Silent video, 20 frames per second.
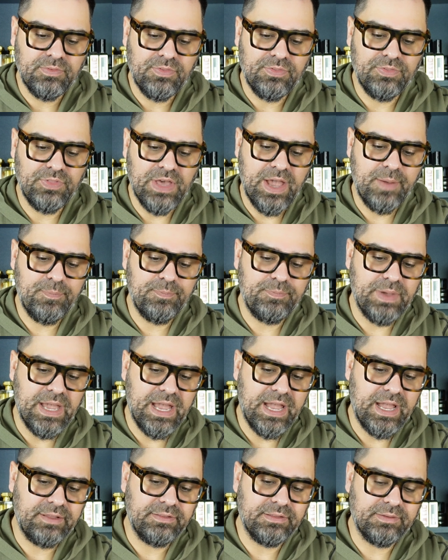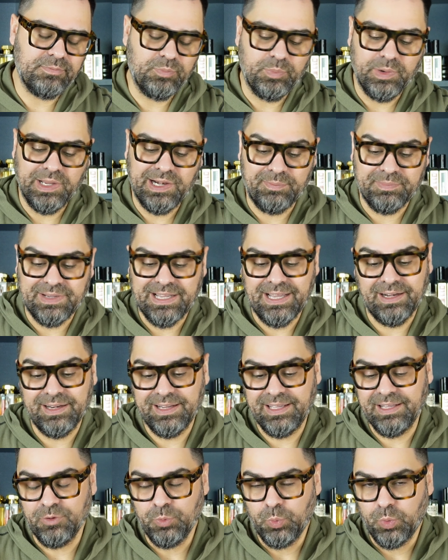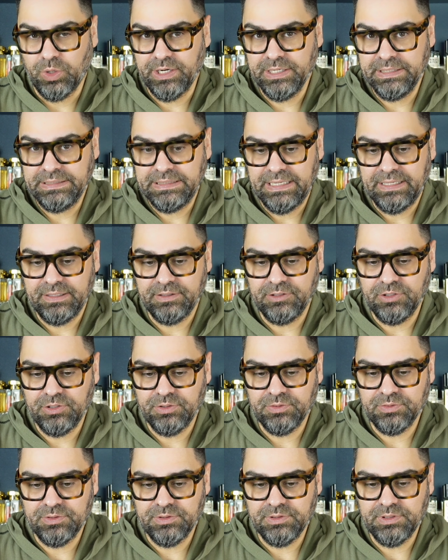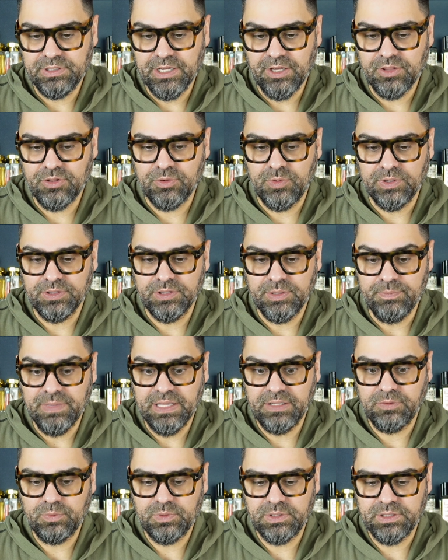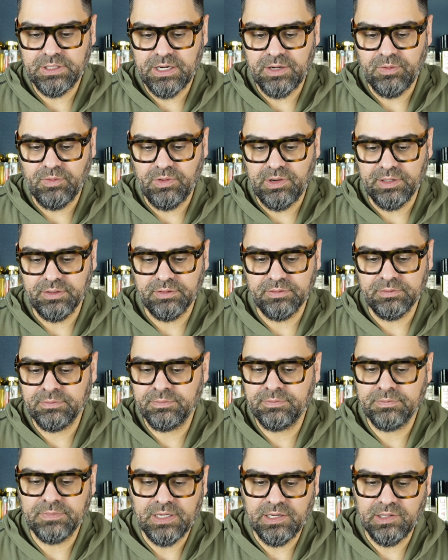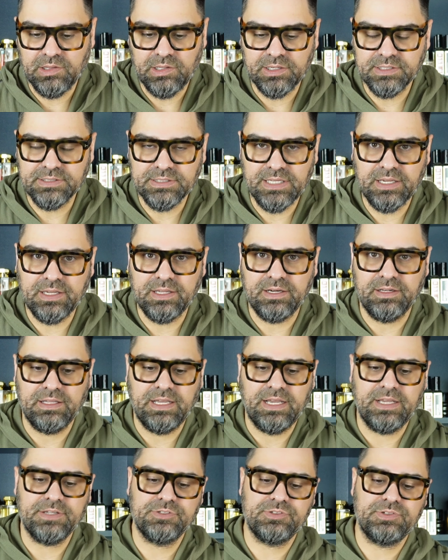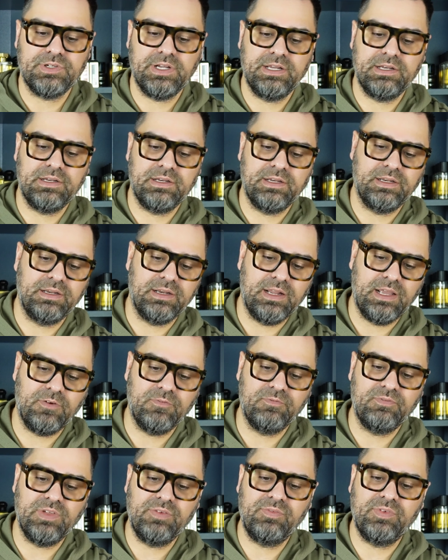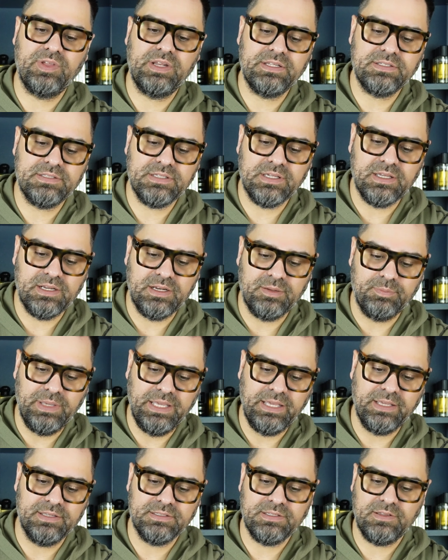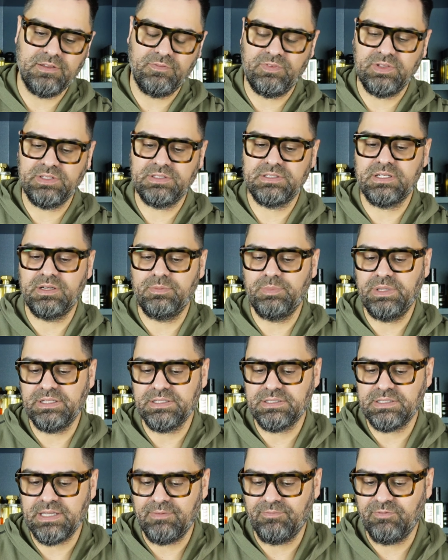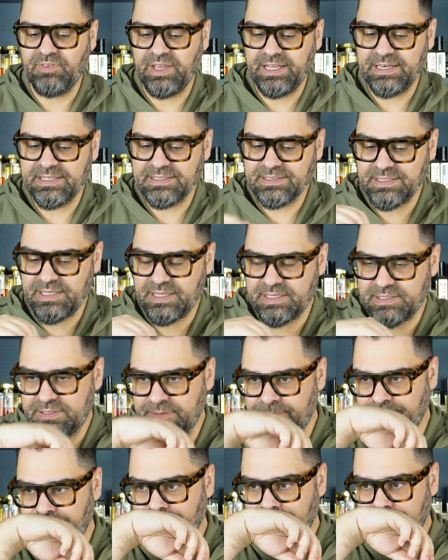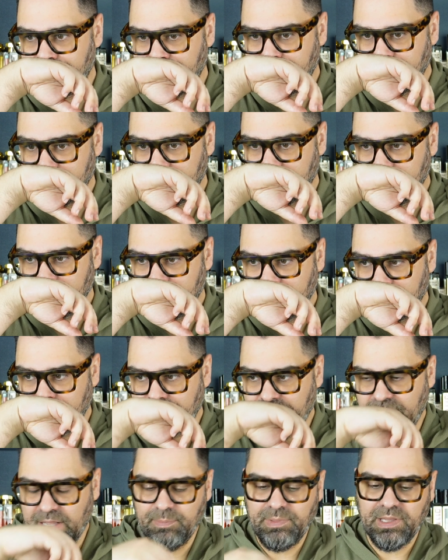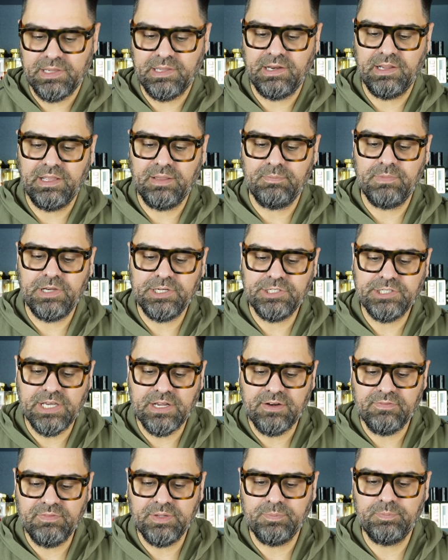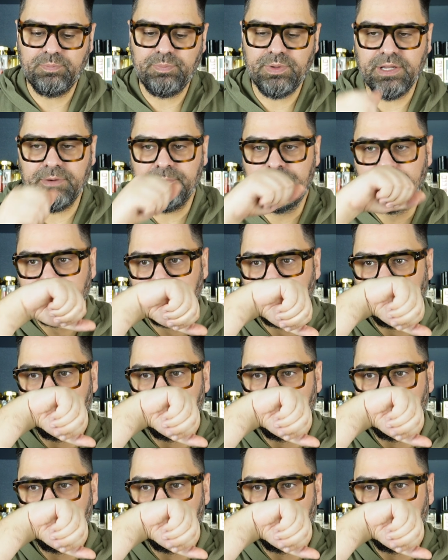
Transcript: that bad, but I'm kind of getting worried that, you know, the other one, the mint one that I want, how long is that going to last, right? And how vivid is it going to be? Is it, if it's going to be in the same vein as this, I'm not going to get much out of it, but